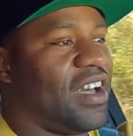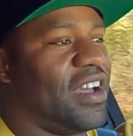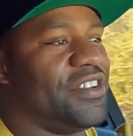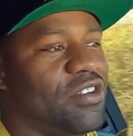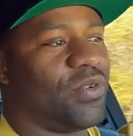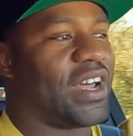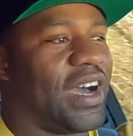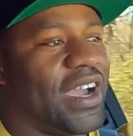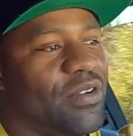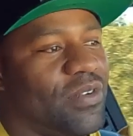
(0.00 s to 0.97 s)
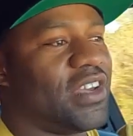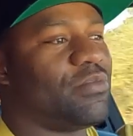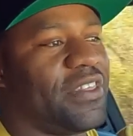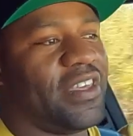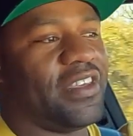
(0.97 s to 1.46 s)
I know when I
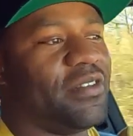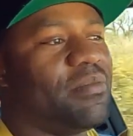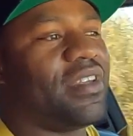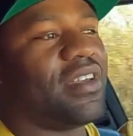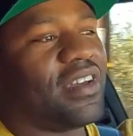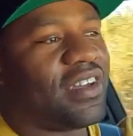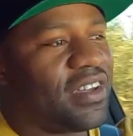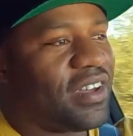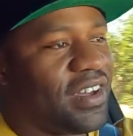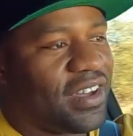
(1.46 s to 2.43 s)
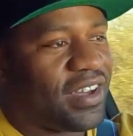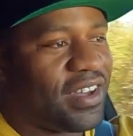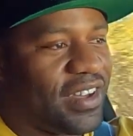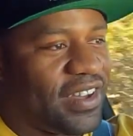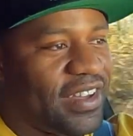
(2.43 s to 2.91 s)
ride with him,
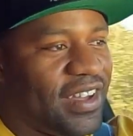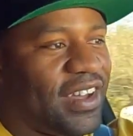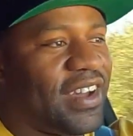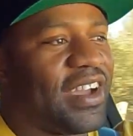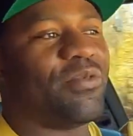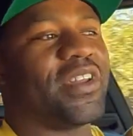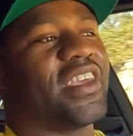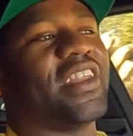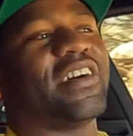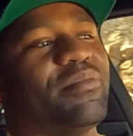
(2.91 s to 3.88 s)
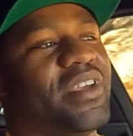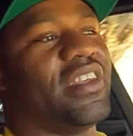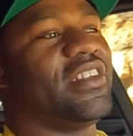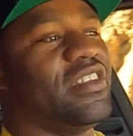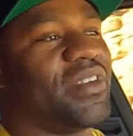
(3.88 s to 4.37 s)
I want to get out
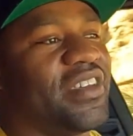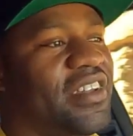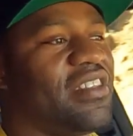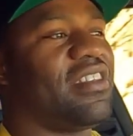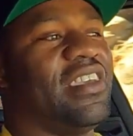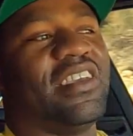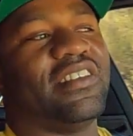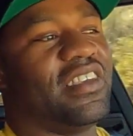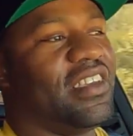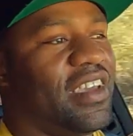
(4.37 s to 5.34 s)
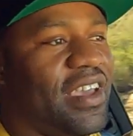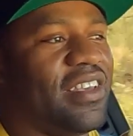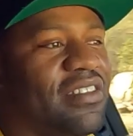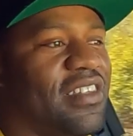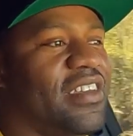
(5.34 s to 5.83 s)
immediately because he
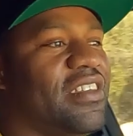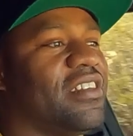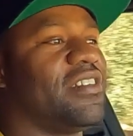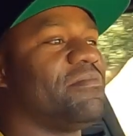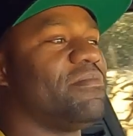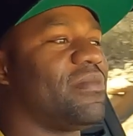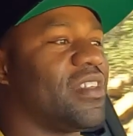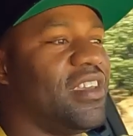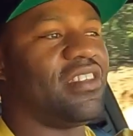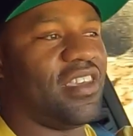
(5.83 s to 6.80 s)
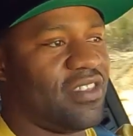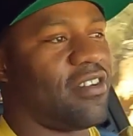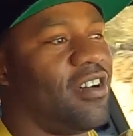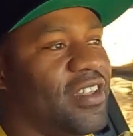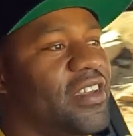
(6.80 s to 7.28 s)
has, like, he's
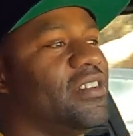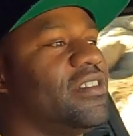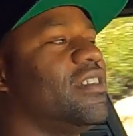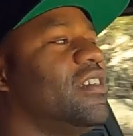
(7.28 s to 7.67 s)
all in.